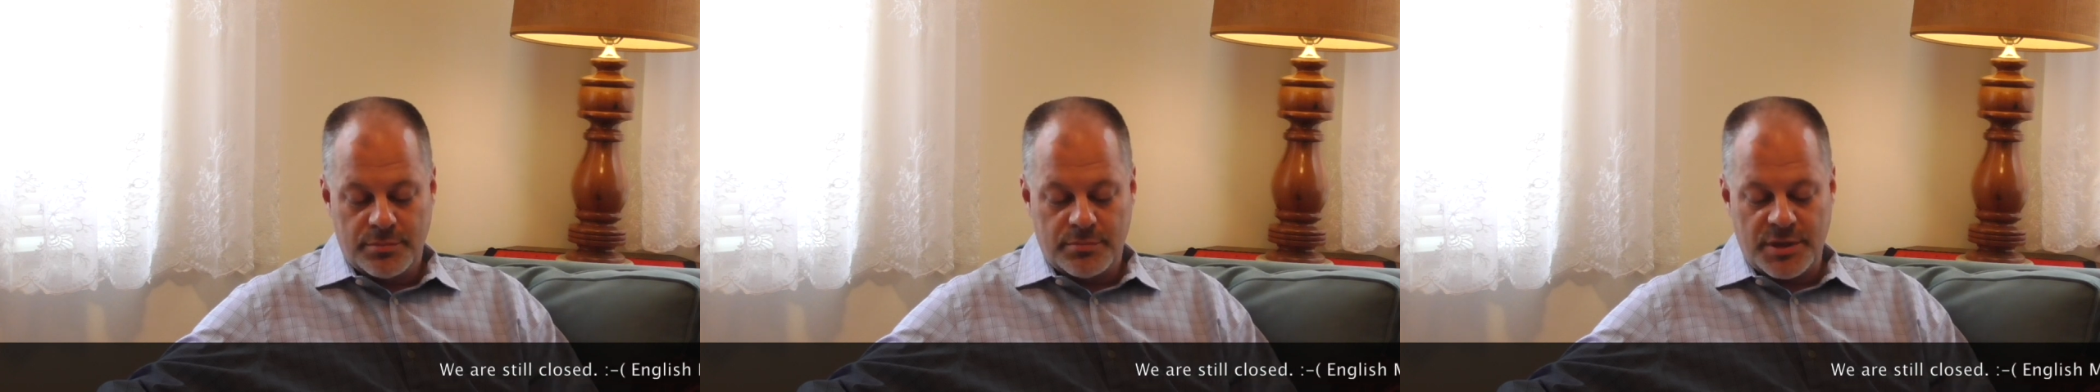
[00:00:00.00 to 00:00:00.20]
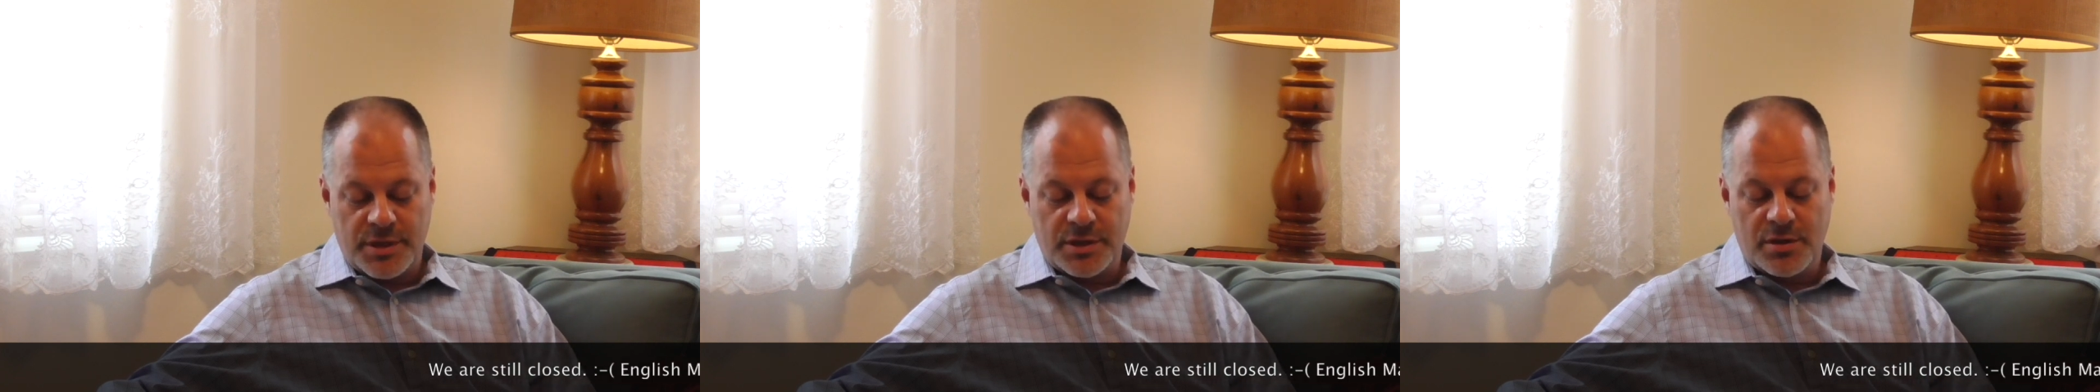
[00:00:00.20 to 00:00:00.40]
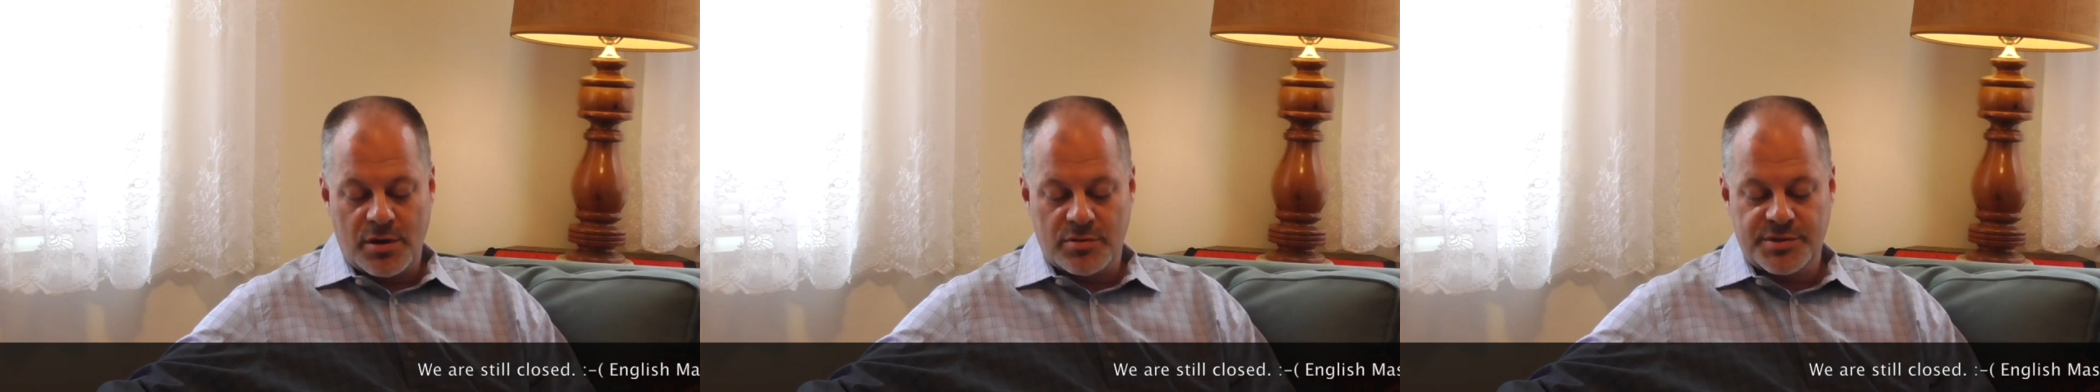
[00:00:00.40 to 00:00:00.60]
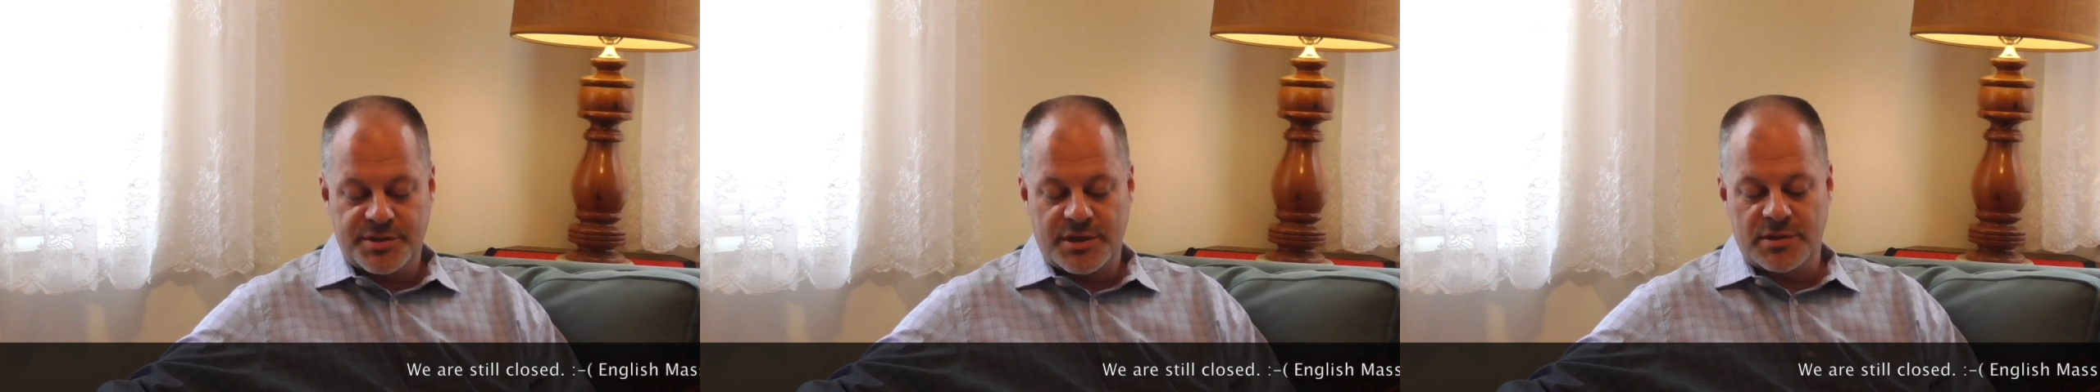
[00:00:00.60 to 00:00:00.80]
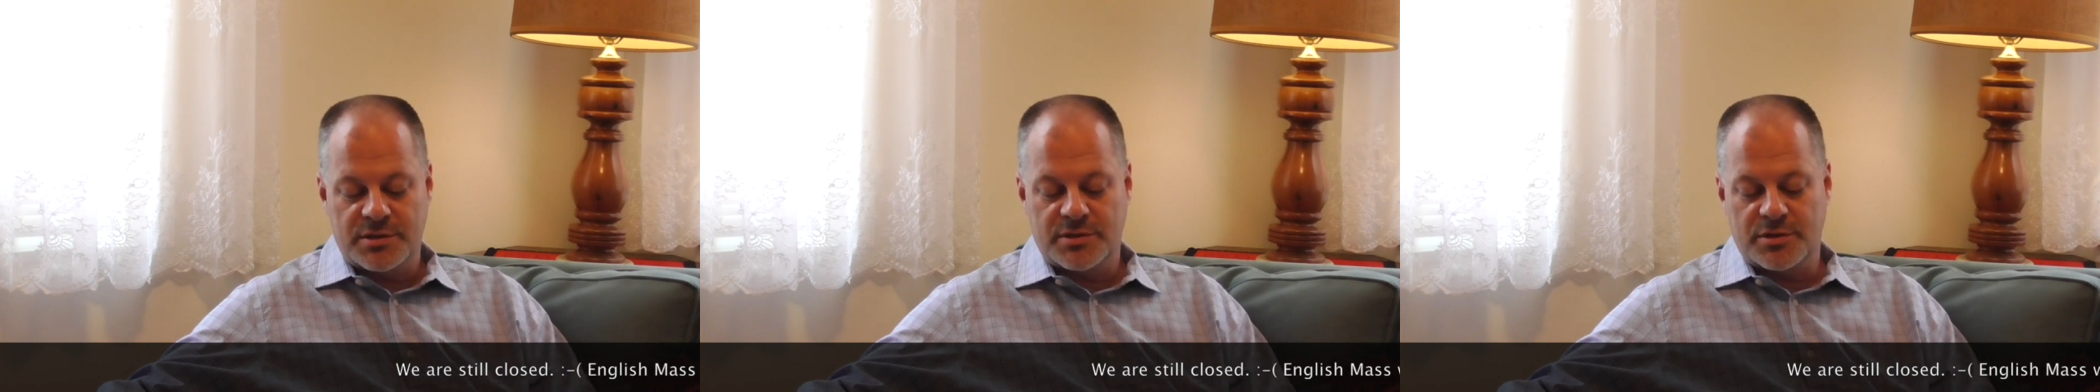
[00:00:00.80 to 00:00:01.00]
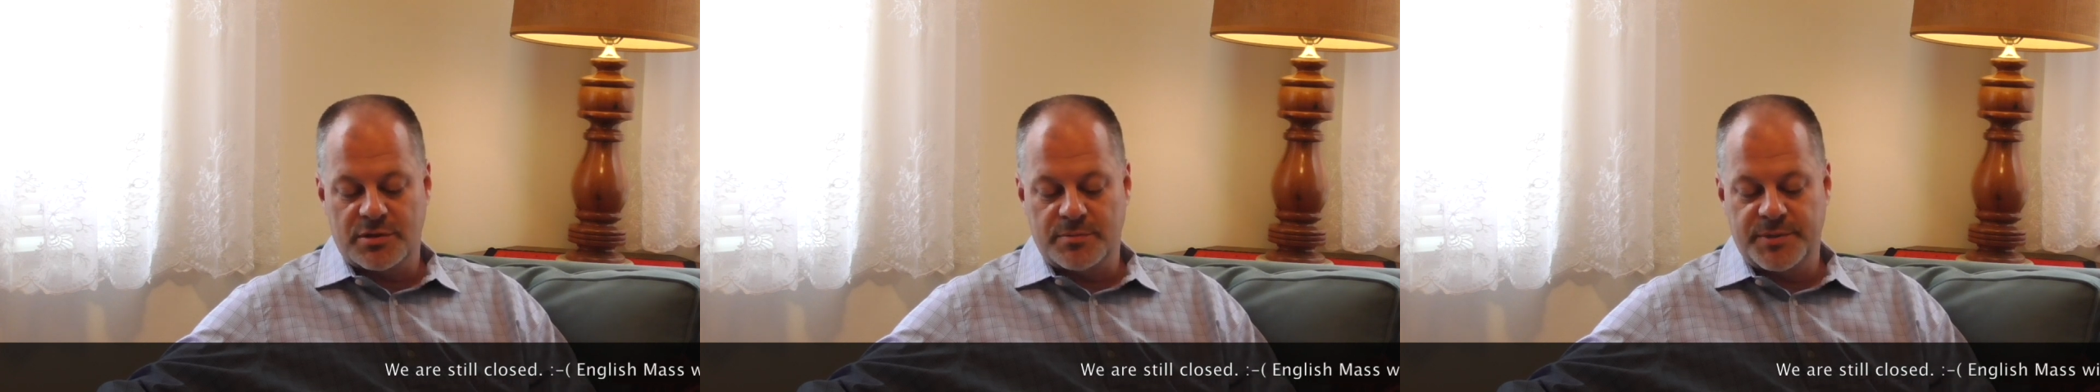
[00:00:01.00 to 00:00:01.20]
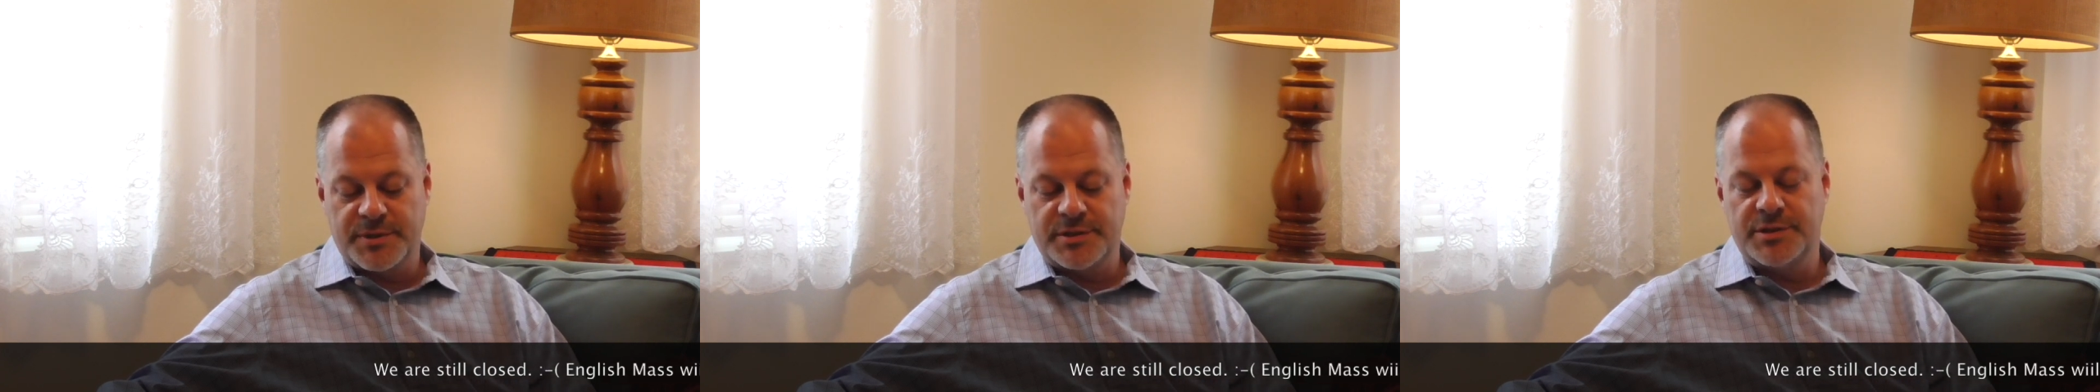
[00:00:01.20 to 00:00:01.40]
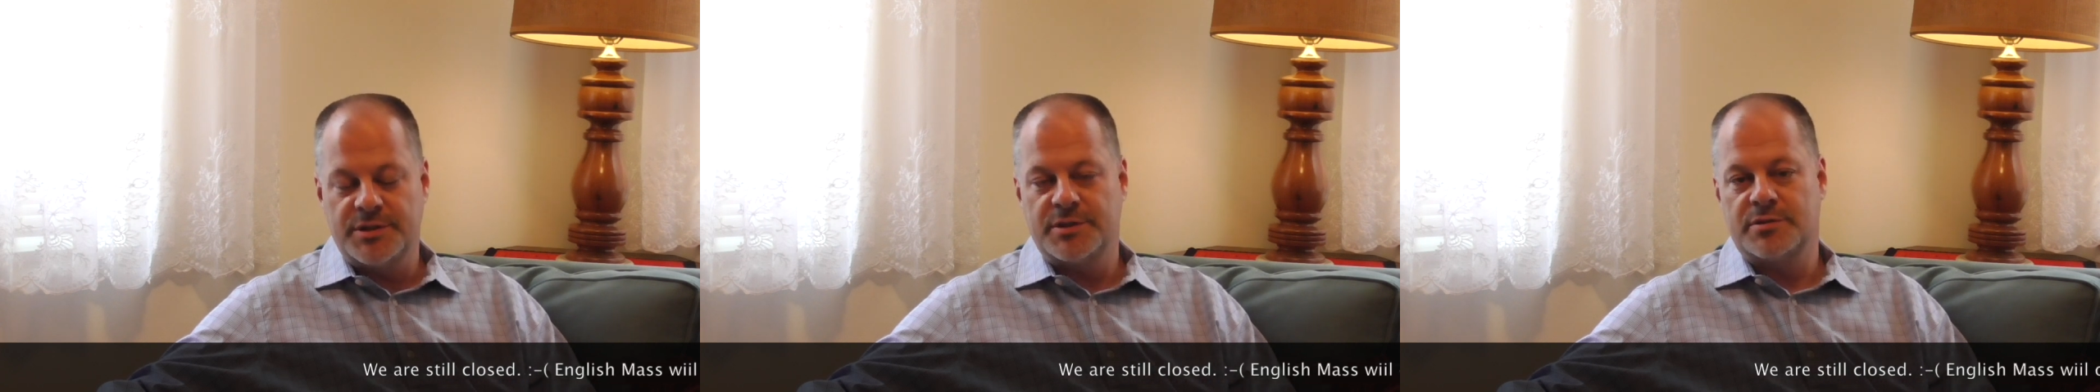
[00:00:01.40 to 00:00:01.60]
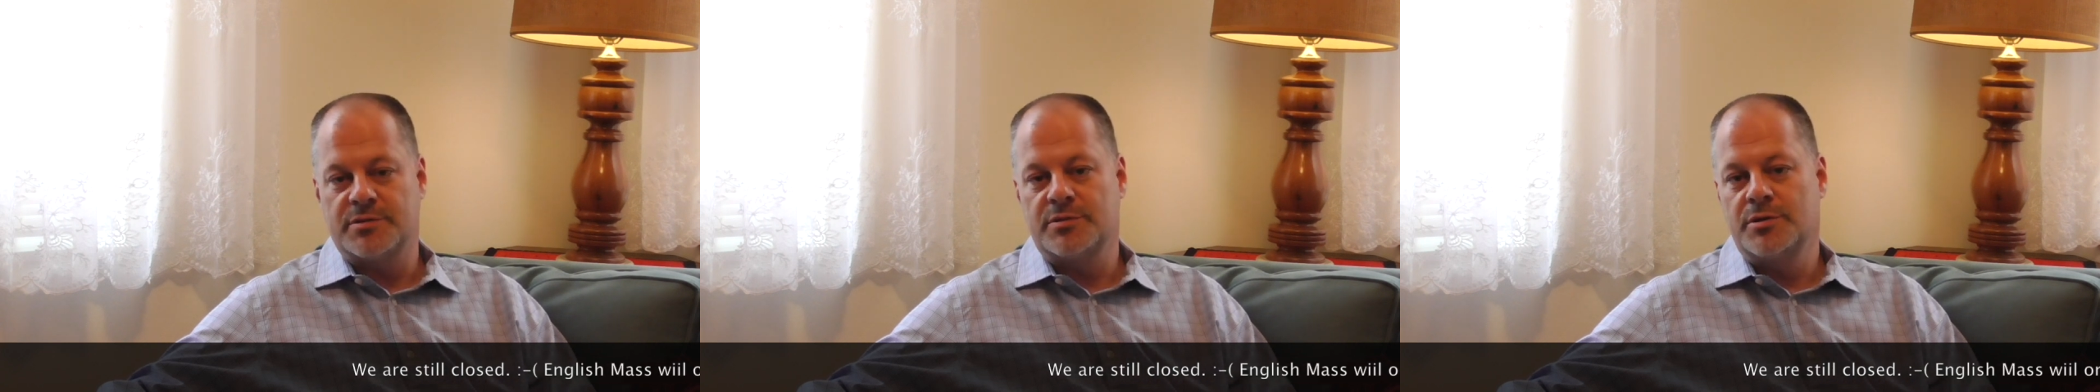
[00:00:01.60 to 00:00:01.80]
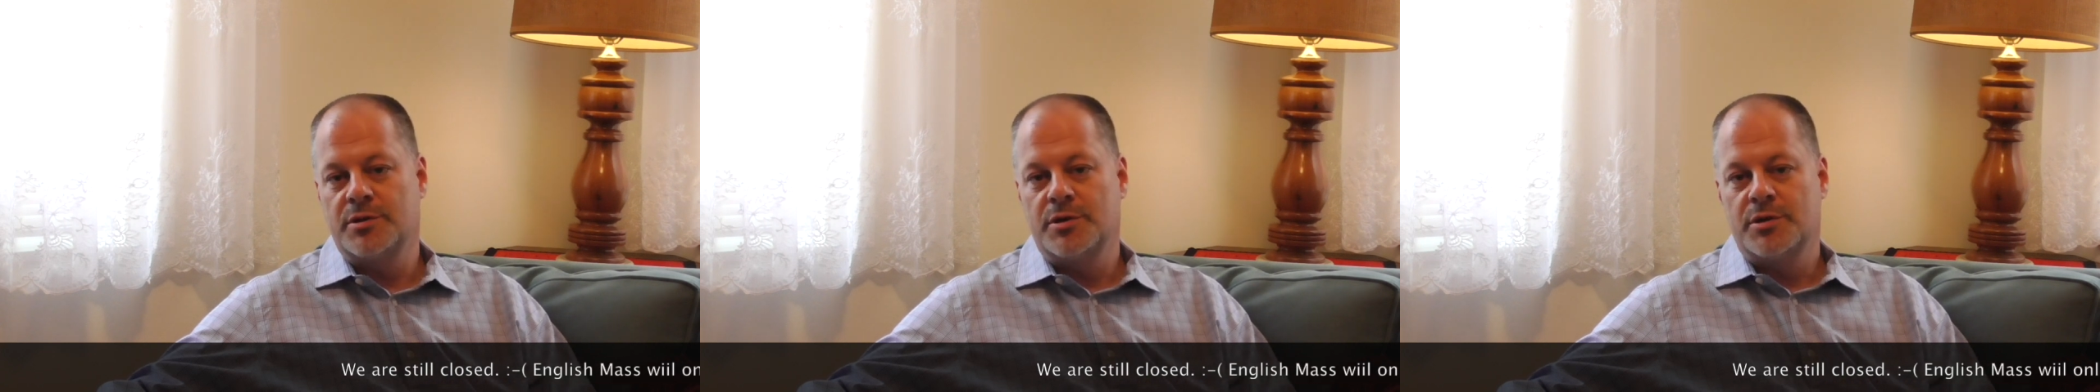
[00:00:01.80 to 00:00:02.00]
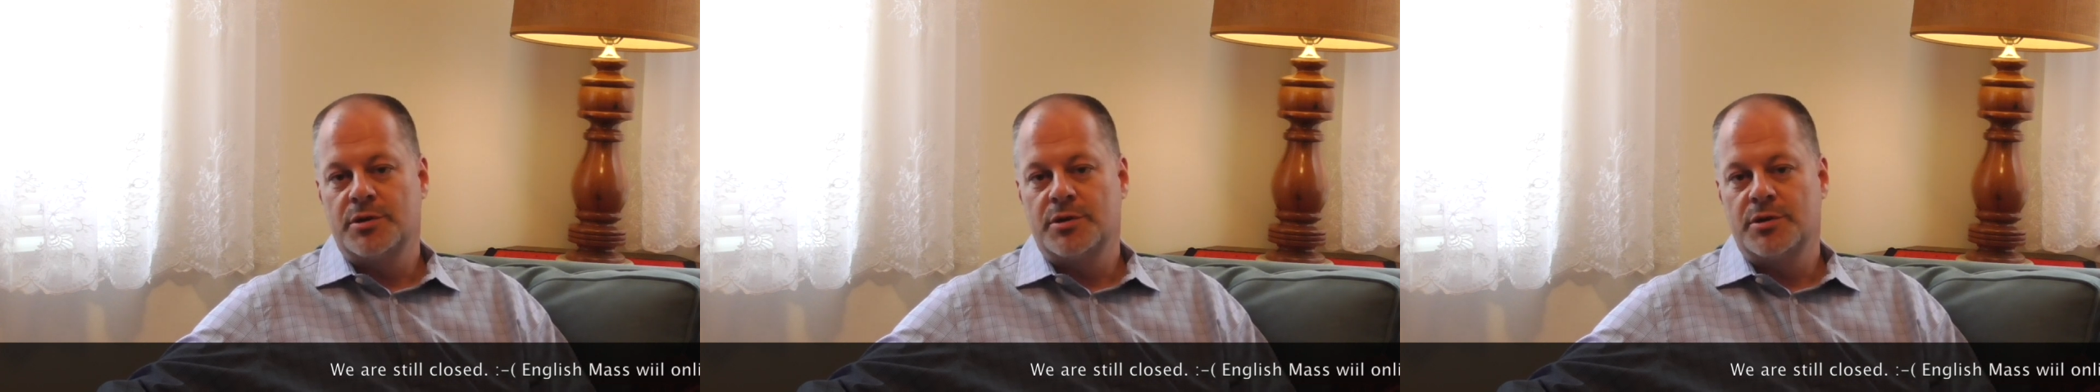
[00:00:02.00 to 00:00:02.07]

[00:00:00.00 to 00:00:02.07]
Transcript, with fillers: being constant companion